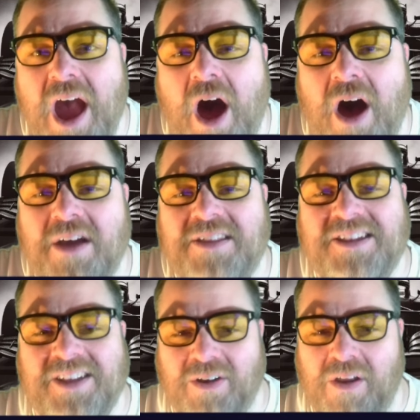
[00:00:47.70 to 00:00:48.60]
are
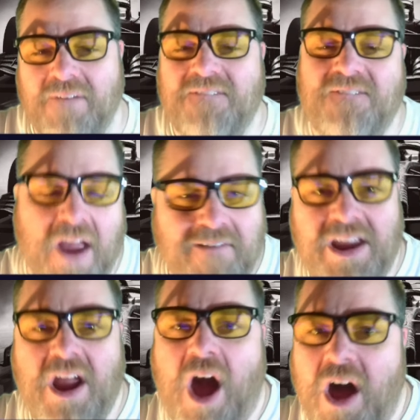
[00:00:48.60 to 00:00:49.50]
still
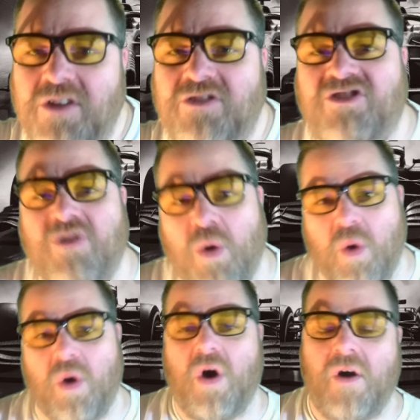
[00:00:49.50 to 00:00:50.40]
very
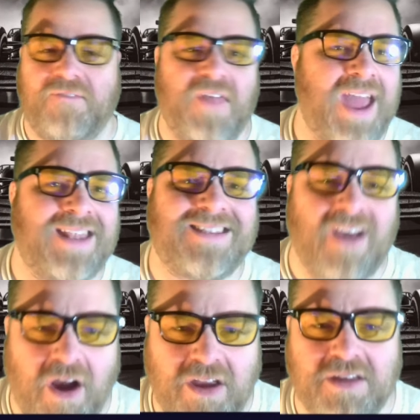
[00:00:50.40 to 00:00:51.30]
unsure of their
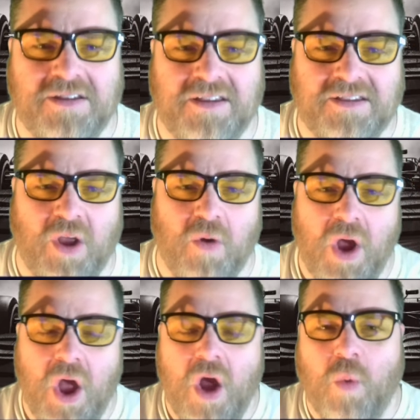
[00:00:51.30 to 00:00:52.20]
tyres still,
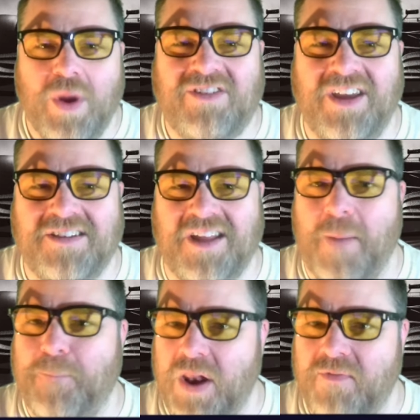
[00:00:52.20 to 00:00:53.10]
which is a
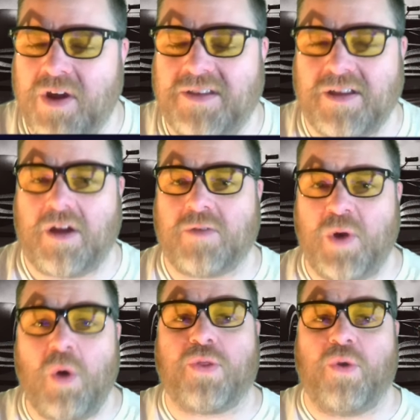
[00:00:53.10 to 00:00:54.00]
bit of a concern because
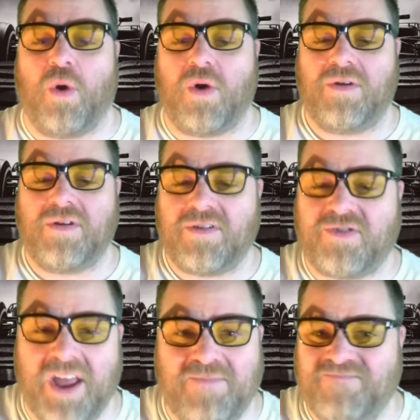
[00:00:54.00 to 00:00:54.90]
we all thought
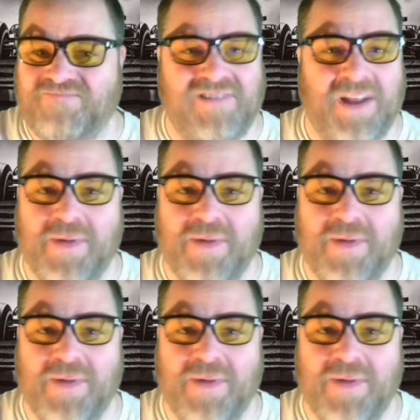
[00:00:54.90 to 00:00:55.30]
they'd pretty